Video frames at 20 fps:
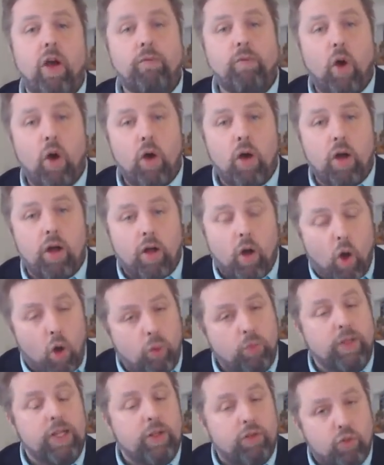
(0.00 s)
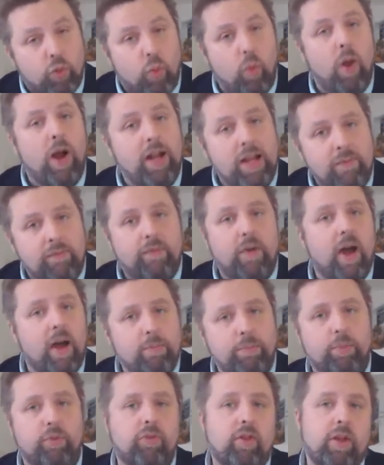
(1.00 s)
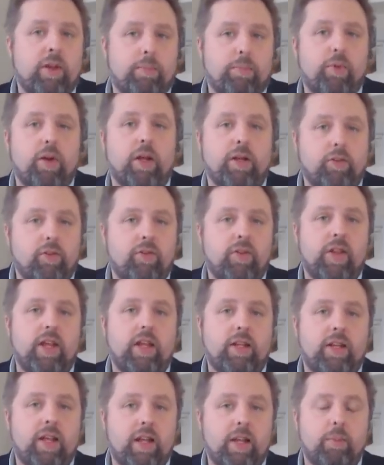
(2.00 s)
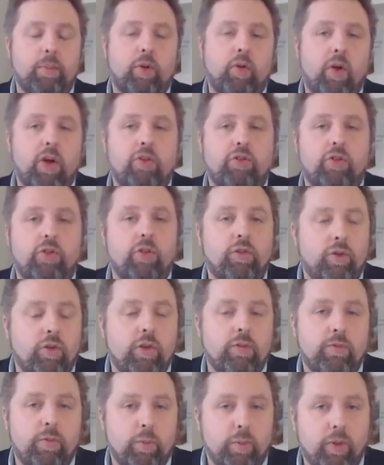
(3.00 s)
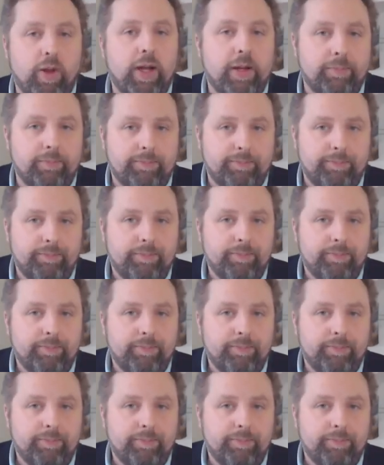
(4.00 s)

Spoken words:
of only 25% of Brits think that immigration is good for Britain.